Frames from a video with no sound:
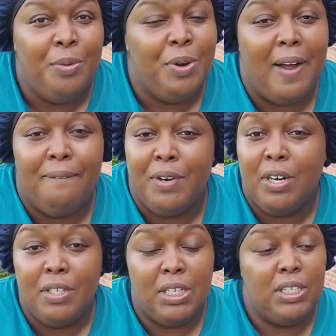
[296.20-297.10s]
Without
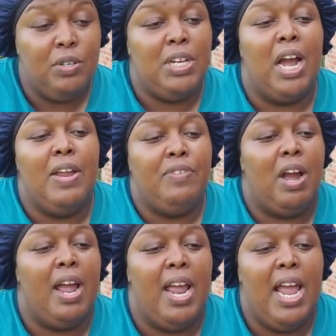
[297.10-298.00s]
further ado, y'all, if
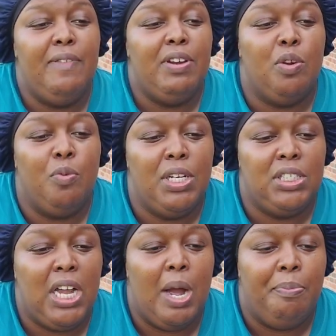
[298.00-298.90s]
y'all have any
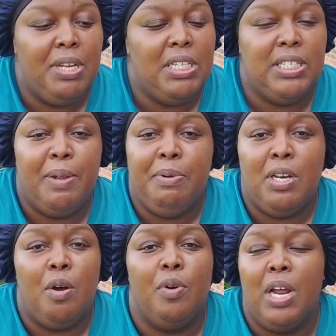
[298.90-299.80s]
questions, y'all please let me
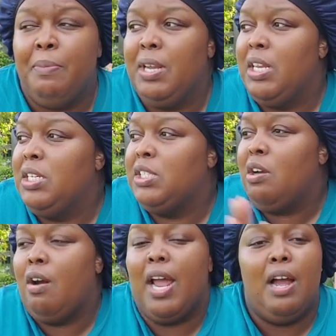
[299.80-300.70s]
know. I mean,
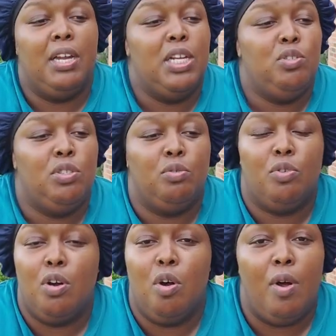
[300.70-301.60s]
start out, get you some,
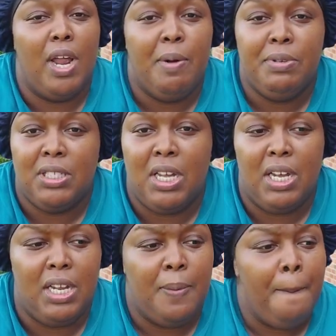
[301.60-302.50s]
go on
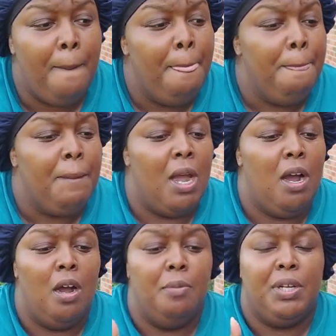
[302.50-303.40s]
Amazon,
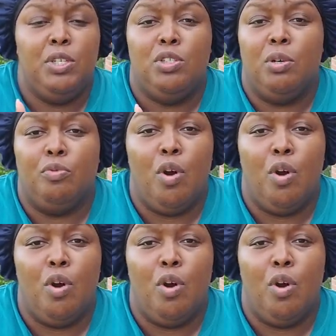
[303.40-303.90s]
get you some